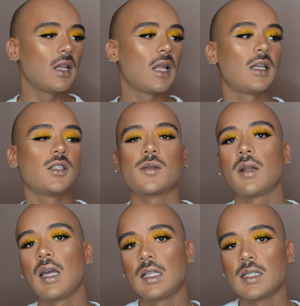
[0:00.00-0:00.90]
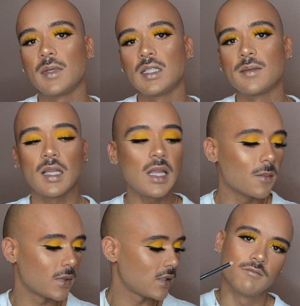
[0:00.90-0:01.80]
And then I just want to add something to my
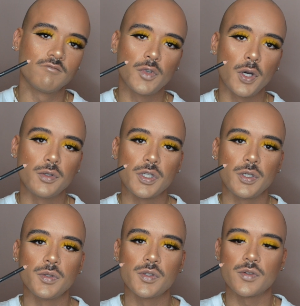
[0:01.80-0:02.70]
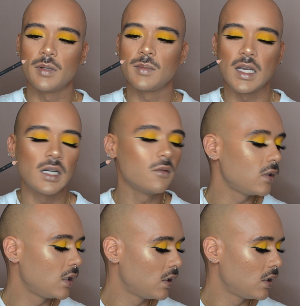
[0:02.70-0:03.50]
lips. Go to Strip Down.